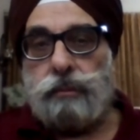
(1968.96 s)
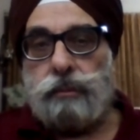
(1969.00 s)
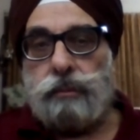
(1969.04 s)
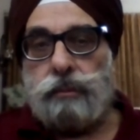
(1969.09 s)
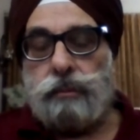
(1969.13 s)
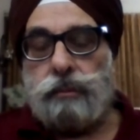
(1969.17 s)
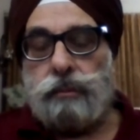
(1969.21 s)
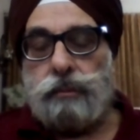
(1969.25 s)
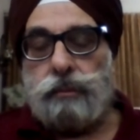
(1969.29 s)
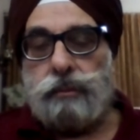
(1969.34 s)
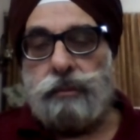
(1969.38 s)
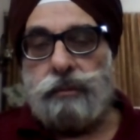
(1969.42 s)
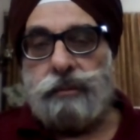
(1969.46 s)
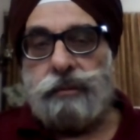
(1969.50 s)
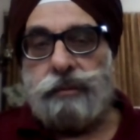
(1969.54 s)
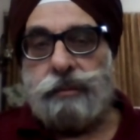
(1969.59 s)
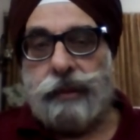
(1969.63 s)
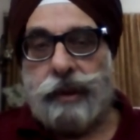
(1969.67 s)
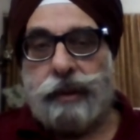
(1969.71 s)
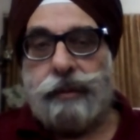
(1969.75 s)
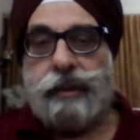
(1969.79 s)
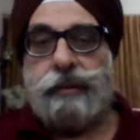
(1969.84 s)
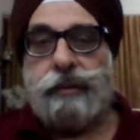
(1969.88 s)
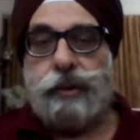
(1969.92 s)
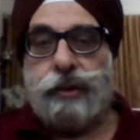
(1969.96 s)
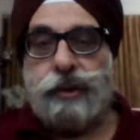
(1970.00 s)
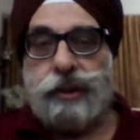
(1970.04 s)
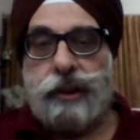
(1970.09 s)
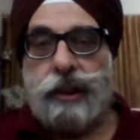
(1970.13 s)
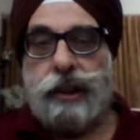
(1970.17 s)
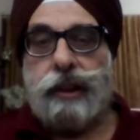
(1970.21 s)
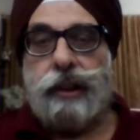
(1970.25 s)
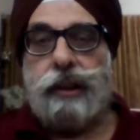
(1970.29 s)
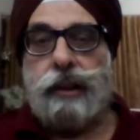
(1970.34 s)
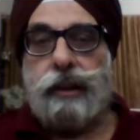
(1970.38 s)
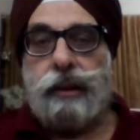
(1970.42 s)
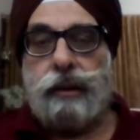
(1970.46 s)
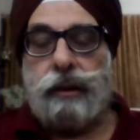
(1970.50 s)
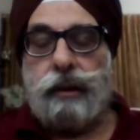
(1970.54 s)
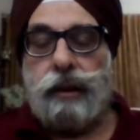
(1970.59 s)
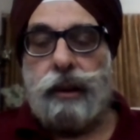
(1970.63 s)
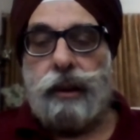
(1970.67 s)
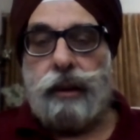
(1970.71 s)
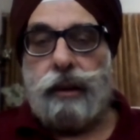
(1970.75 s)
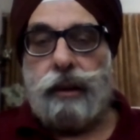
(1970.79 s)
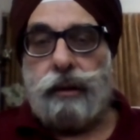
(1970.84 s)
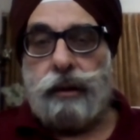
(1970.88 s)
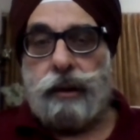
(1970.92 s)
Maybe if you study
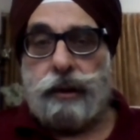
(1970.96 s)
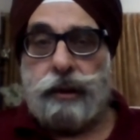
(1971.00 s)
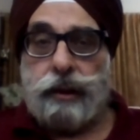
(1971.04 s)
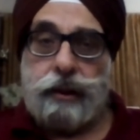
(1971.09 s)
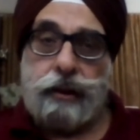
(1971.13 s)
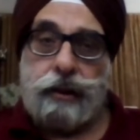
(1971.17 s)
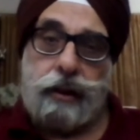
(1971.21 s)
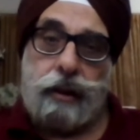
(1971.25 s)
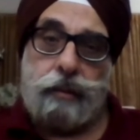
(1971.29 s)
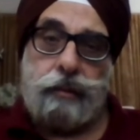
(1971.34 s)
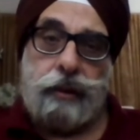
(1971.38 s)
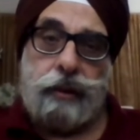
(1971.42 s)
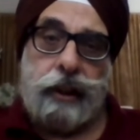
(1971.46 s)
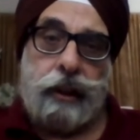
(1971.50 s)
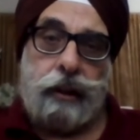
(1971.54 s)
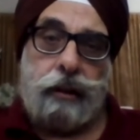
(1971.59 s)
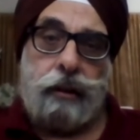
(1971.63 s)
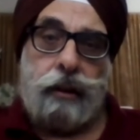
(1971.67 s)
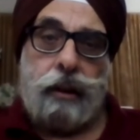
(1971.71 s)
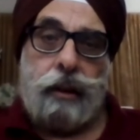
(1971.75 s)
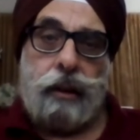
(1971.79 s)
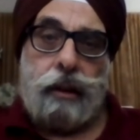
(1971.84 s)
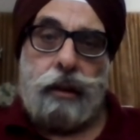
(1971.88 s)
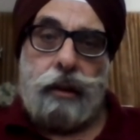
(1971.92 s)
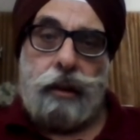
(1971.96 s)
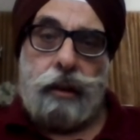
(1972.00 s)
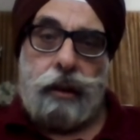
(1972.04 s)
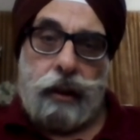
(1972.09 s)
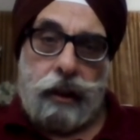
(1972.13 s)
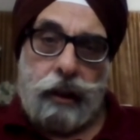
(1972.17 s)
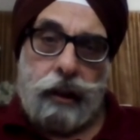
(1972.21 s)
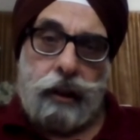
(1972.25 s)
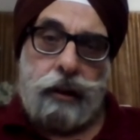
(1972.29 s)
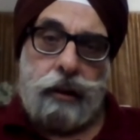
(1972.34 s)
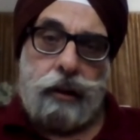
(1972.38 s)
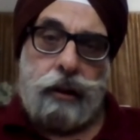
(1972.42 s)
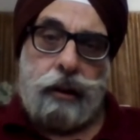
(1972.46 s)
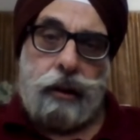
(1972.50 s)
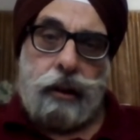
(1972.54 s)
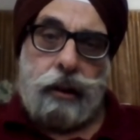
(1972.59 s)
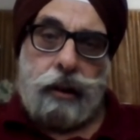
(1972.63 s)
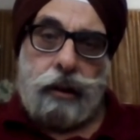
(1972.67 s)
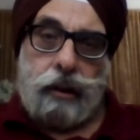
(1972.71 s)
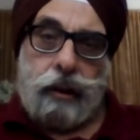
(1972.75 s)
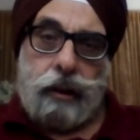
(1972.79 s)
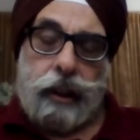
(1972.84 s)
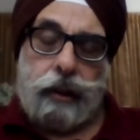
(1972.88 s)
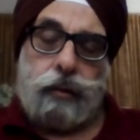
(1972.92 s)
the system there,
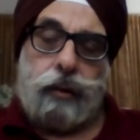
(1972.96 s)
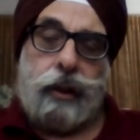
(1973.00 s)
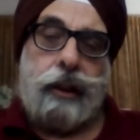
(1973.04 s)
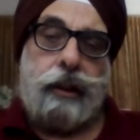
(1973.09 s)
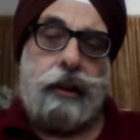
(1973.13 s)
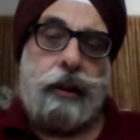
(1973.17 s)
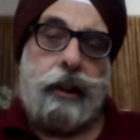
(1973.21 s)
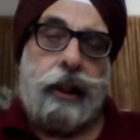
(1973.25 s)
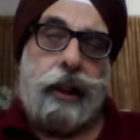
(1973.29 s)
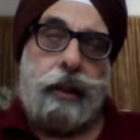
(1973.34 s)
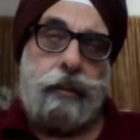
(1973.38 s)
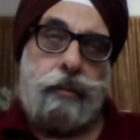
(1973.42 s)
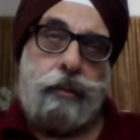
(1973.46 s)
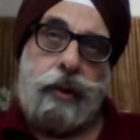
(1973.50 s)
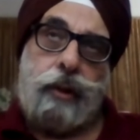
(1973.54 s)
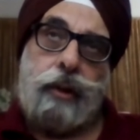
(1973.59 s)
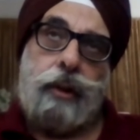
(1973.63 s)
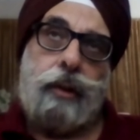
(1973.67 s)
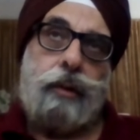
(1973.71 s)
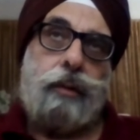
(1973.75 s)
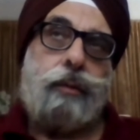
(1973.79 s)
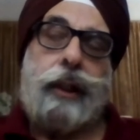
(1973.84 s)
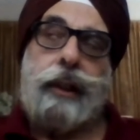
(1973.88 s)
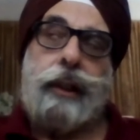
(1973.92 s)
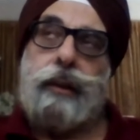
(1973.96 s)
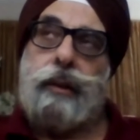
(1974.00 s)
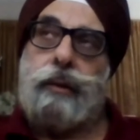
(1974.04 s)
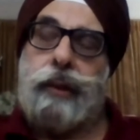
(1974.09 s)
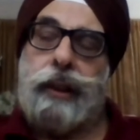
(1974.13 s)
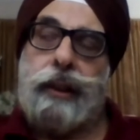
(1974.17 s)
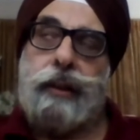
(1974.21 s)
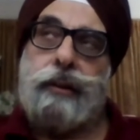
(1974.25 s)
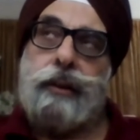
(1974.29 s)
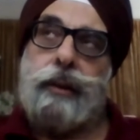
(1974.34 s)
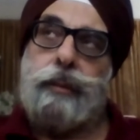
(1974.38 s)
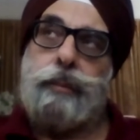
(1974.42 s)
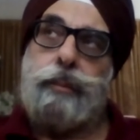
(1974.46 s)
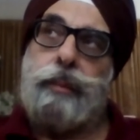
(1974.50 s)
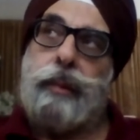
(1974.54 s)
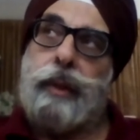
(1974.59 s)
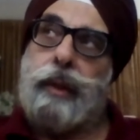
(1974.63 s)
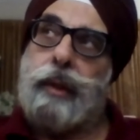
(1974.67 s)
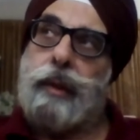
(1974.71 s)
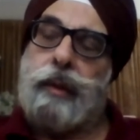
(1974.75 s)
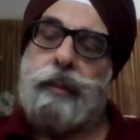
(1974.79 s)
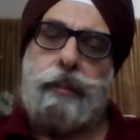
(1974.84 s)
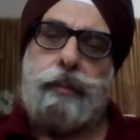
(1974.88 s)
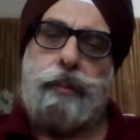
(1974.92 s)
at one time, one of
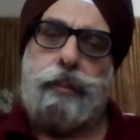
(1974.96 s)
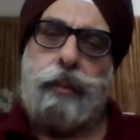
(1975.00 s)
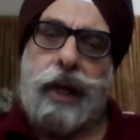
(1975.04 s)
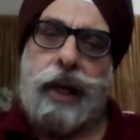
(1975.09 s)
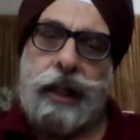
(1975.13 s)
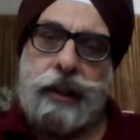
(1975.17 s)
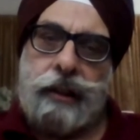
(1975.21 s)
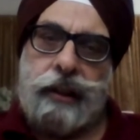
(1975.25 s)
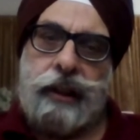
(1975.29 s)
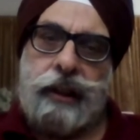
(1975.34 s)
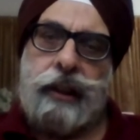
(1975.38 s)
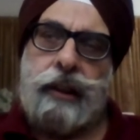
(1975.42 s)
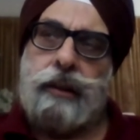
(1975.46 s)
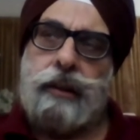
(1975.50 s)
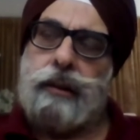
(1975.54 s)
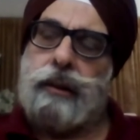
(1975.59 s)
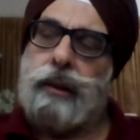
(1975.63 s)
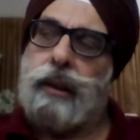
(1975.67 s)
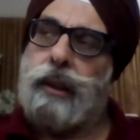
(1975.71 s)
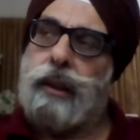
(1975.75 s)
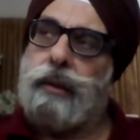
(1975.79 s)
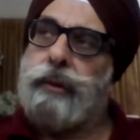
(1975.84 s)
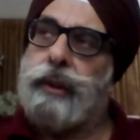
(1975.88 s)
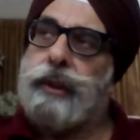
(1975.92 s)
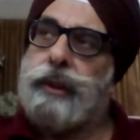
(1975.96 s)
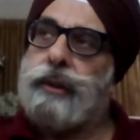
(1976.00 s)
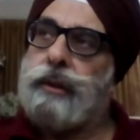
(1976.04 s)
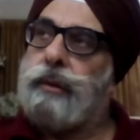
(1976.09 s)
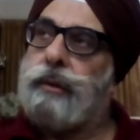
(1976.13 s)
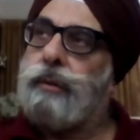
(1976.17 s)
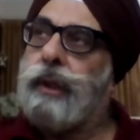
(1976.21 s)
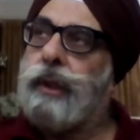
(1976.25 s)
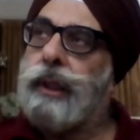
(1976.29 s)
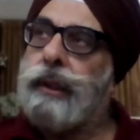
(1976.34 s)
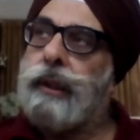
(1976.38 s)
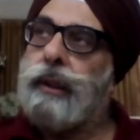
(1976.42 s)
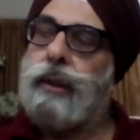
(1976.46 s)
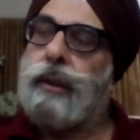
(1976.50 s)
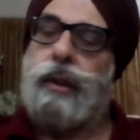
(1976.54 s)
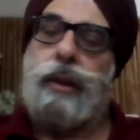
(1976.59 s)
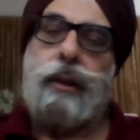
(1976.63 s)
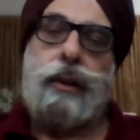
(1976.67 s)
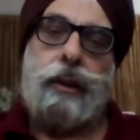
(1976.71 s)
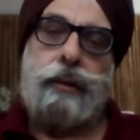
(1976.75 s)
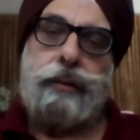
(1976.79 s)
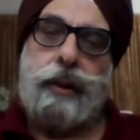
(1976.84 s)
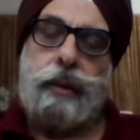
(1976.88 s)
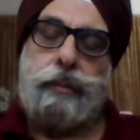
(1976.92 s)
the parties which won a
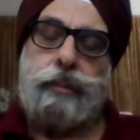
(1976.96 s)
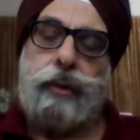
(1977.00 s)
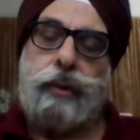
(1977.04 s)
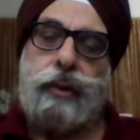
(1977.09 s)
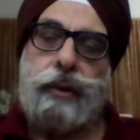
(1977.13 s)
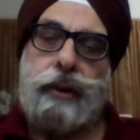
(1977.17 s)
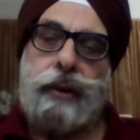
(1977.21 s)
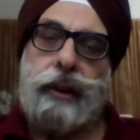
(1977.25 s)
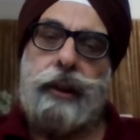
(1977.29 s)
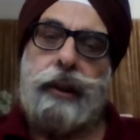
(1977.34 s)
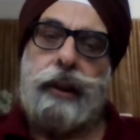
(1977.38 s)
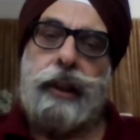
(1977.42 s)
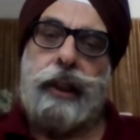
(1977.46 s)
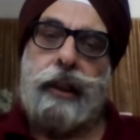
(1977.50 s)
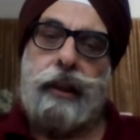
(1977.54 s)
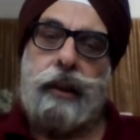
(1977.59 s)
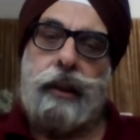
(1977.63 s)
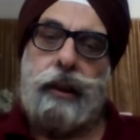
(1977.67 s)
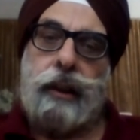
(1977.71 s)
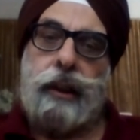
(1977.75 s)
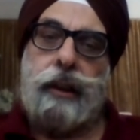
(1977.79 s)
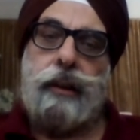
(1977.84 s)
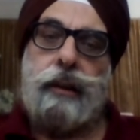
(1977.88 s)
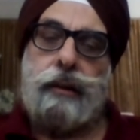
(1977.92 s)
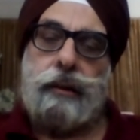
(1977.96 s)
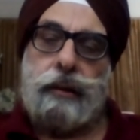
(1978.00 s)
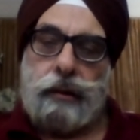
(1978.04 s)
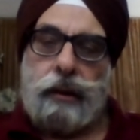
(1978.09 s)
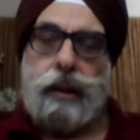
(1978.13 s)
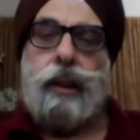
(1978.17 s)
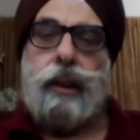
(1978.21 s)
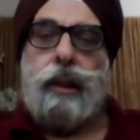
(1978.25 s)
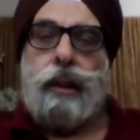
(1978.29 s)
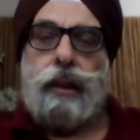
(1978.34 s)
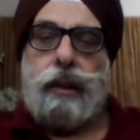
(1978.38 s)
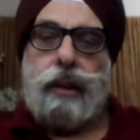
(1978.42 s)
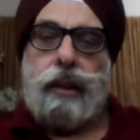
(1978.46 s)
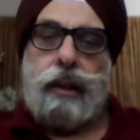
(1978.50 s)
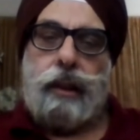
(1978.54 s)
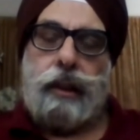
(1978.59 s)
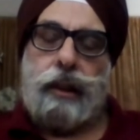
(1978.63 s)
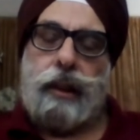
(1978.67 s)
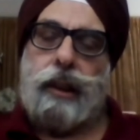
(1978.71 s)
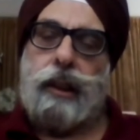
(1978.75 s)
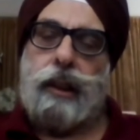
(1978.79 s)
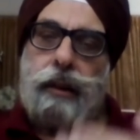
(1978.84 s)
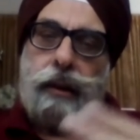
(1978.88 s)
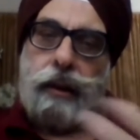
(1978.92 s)
lot of support in Canada
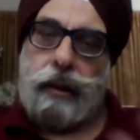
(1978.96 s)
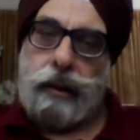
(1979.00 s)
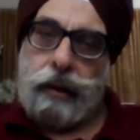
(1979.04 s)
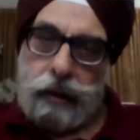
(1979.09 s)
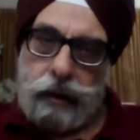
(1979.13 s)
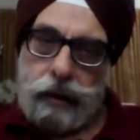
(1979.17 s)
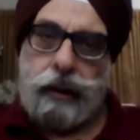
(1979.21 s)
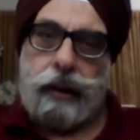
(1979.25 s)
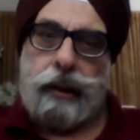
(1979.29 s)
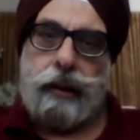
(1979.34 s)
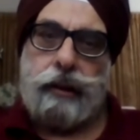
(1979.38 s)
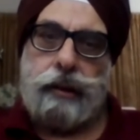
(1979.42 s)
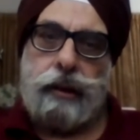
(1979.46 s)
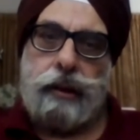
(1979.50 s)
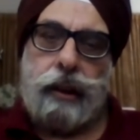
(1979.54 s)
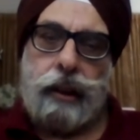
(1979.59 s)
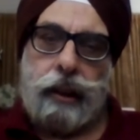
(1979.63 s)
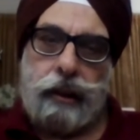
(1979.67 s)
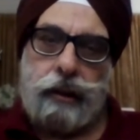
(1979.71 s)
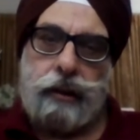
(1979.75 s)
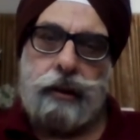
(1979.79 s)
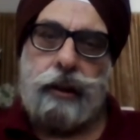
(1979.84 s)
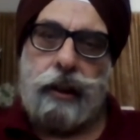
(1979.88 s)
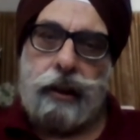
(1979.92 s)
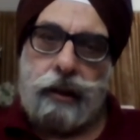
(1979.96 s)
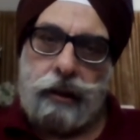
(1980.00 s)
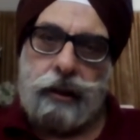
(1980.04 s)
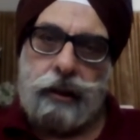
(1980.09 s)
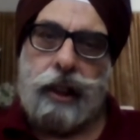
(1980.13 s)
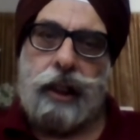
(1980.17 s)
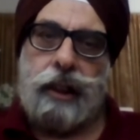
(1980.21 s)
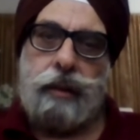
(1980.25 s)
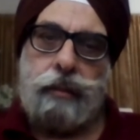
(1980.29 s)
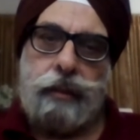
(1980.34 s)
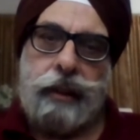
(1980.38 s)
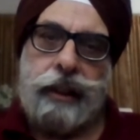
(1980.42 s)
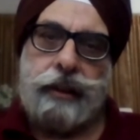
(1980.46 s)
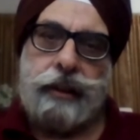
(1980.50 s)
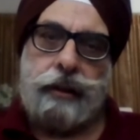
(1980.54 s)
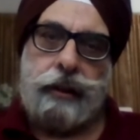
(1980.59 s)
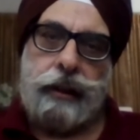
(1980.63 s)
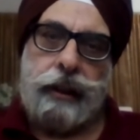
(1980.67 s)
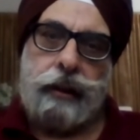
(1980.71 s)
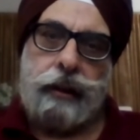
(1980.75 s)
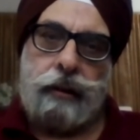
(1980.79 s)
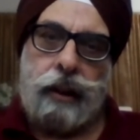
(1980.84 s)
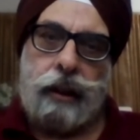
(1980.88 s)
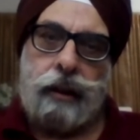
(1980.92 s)
it's started by a
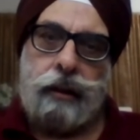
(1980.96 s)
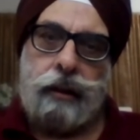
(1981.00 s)
Sikh,